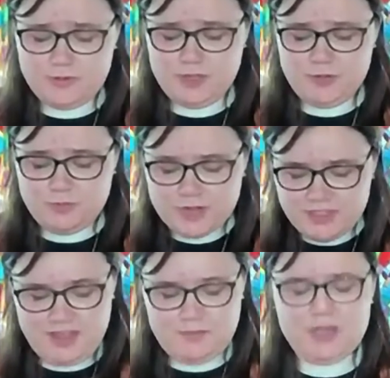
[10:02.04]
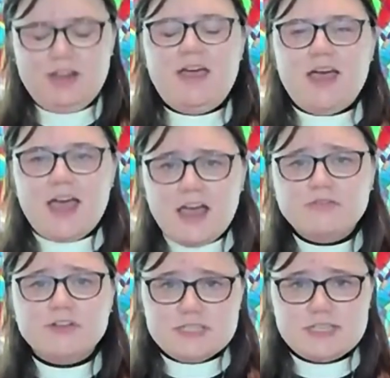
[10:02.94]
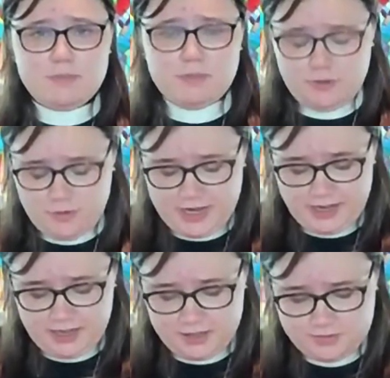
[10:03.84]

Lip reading: be with him in every step of the way.